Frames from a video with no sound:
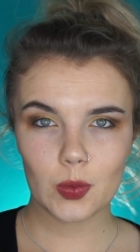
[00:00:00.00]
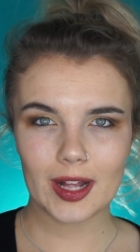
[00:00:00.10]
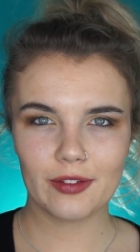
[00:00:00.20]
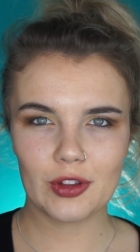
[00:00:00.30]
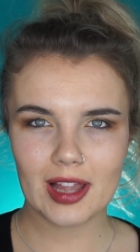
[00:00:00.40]

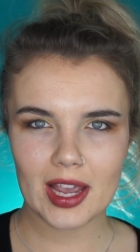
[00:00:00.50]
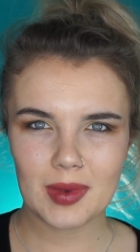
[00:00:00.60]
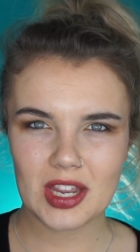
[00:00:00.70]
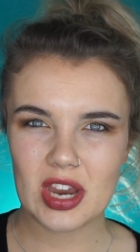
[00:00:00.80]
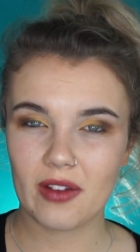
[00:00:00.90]
well, if you're like
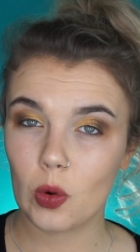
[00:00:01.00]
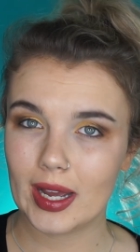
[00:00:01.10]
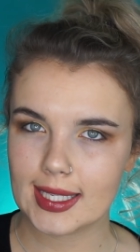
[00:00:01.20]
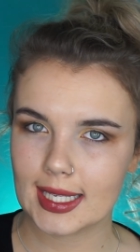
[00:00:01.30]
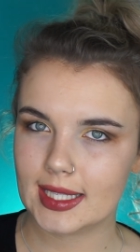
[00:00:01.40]
me and you have
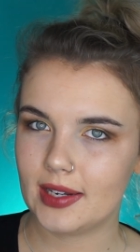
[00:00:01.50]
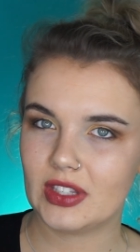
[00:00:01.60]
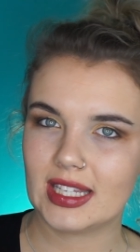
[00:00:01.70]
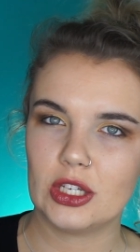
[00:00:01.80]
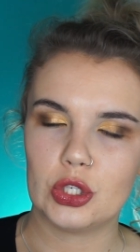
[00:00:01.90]
quite sensitive
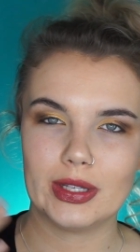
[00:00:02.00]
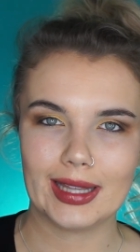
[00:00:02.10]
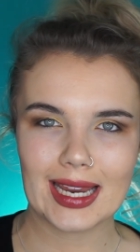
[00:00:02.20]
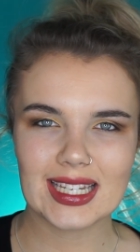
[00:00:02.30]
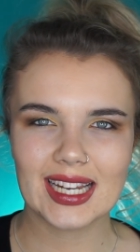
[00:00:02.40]
skin to
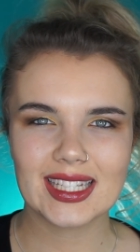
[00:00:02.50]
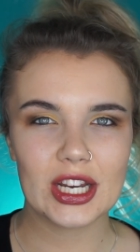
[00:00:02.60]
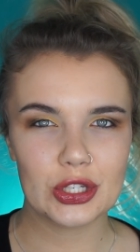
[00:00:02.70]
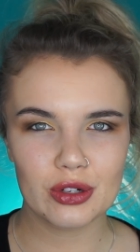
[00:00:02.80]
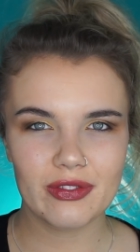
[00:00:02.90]
latex,
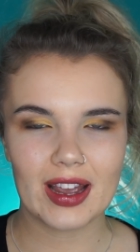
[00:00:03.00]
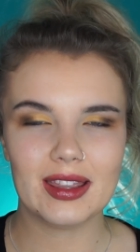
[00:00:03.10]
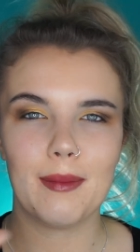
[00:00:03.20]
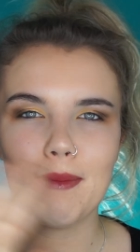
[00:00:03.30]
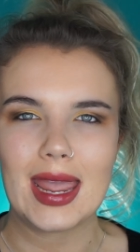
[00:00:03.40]
I do find
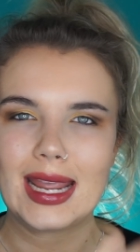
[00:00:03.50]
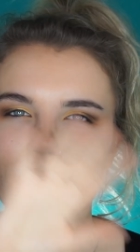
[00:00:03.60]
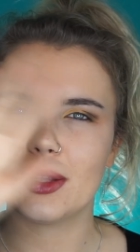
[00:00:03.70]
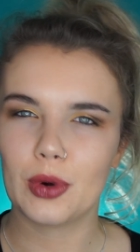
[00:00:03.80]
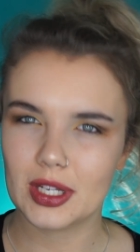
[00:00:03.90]
that
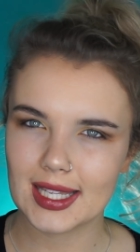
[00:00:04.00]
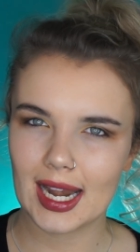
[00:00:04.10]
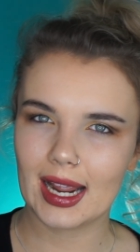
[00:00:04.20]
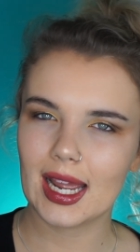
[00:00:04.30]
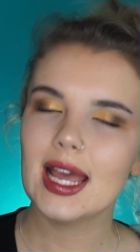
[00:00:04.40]
making the
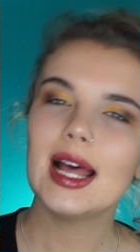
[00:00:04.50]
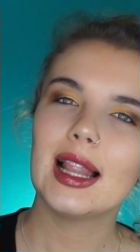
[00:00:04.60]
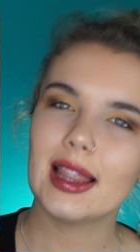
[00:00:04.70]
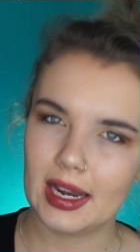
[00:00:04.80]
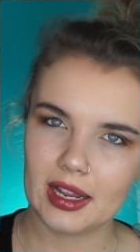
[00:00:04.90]
prosthetic,
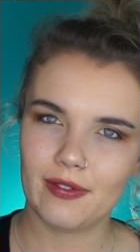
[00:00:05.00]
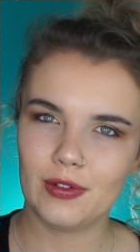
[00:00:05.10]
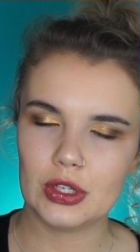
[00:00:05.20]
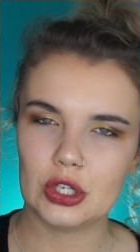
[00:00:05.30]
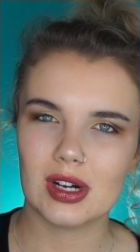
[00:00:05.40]
letting it
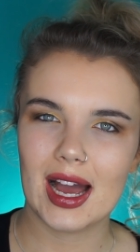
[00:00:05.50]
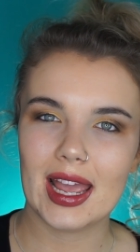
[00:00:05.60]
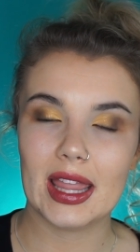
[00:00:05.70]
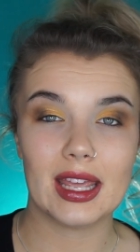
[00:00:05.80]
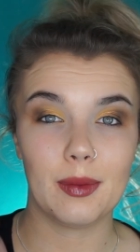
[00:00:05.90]
fully dry
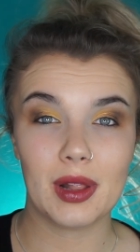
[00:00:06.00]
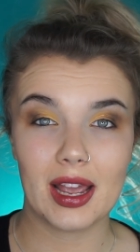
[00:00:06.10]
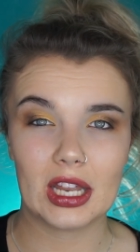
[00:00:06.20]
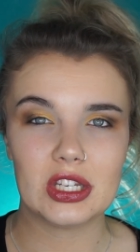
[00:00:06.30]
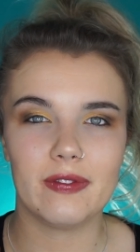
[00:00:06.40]
and then
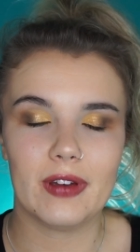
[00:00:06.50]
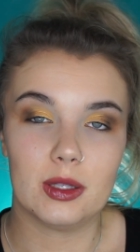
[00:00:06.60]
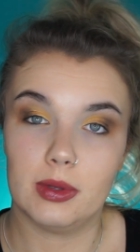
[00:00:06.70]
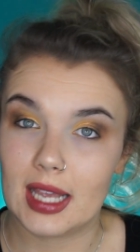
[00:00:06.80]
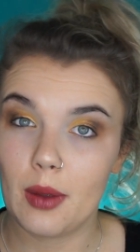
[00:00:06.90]
applying it to your face
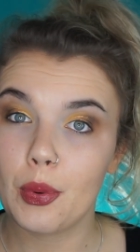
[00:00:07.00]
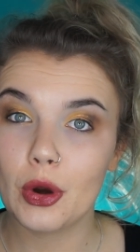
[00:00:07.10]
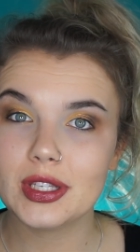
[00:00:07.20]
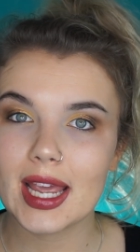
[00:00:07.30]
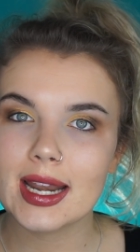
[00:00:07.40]
with, say, a
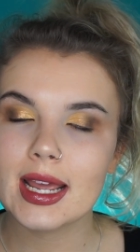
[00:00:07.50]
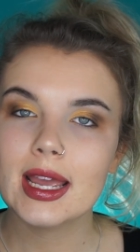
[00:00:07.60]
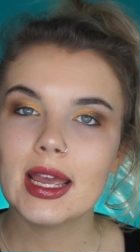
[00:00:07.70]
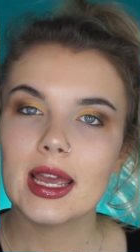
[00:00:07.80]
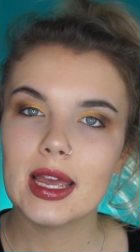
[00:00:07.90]
Prosthetic
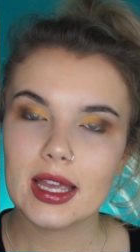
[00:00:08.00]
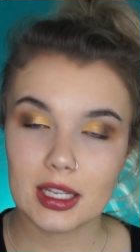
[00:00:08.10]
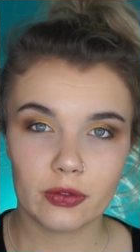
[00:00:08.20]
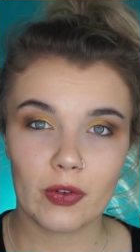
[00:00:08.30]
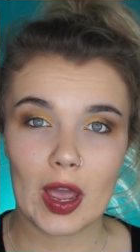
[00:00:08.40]

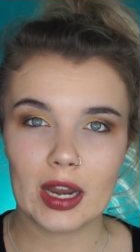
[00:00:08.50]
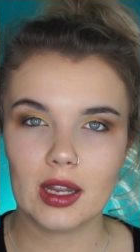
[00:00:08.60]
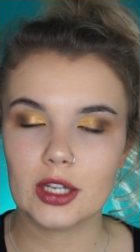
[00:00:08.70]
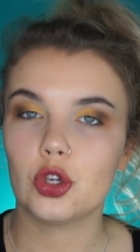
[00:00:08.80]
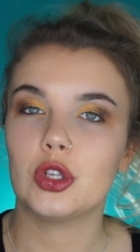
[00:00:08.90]
is fine.
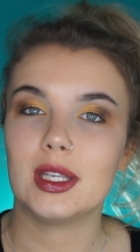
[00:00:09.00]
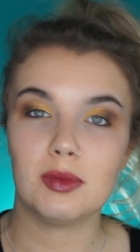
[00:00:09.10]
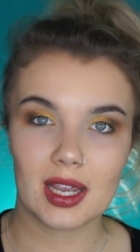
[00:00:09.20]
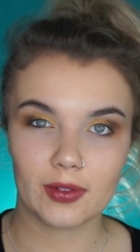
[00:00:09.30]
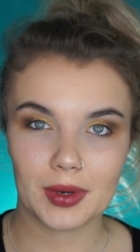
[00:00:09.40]
I don't seem
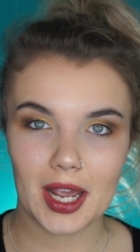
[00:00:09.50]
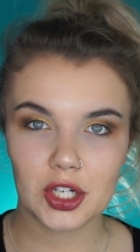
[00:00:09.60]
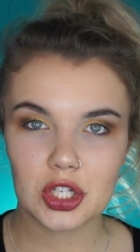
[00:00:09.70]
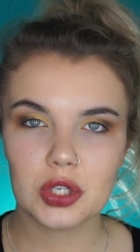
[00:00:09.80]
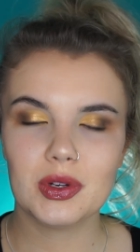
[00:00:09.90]
to have a
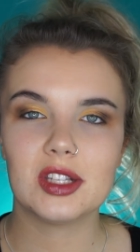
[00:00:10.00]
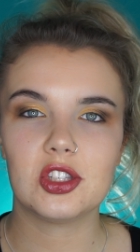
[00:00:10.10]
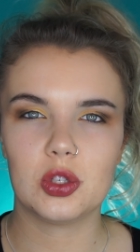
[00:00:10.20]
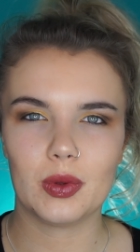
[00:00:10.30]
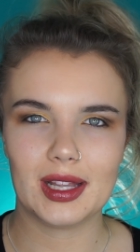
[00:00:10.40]
reaction to it. It's
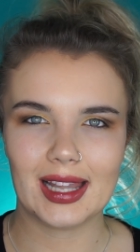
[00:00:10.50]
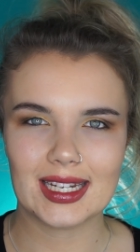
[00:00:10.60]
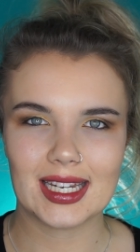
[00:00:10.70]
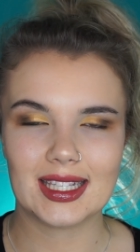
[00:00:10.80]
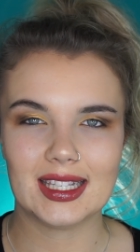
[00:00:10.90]
just when the
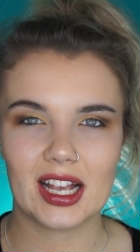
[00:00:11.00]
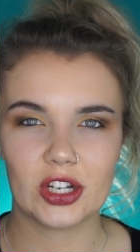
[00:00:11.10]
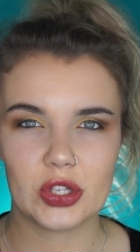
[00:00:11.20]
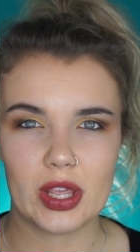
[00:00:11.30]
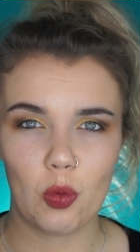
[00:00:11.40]
latex is
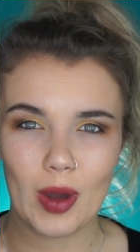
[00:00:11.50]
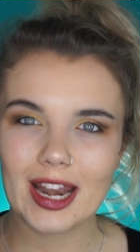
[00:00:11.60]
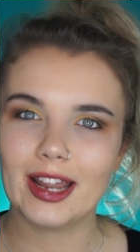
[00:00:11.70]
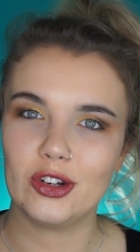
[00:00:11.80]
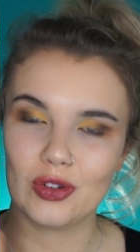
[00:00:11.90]
actually
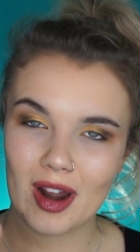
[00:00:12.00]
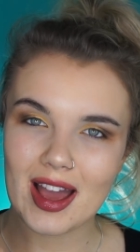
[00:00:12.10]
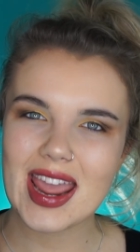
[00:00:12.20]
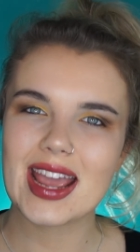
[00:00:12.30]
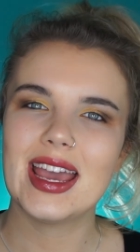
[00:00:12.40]
wet and
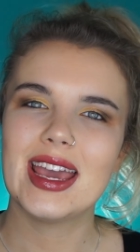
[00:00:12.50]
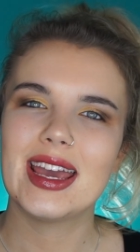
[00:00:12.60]
drying